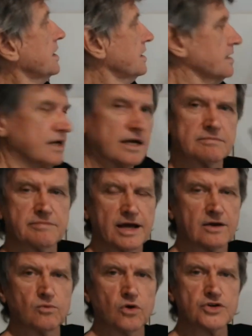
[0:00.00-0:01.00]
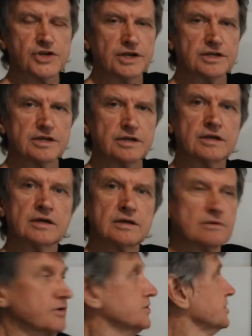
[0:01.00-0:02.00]
at Mount Washington,
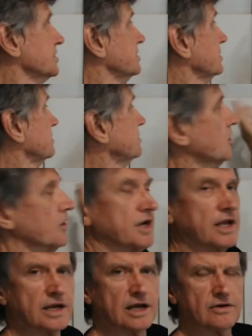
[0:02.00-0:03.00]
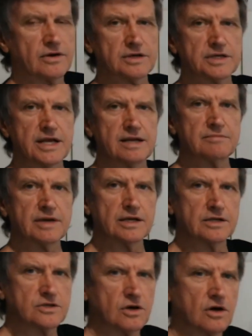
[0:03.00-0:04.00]
which is 1910
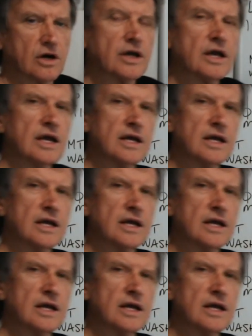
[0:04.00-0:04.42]
meters high.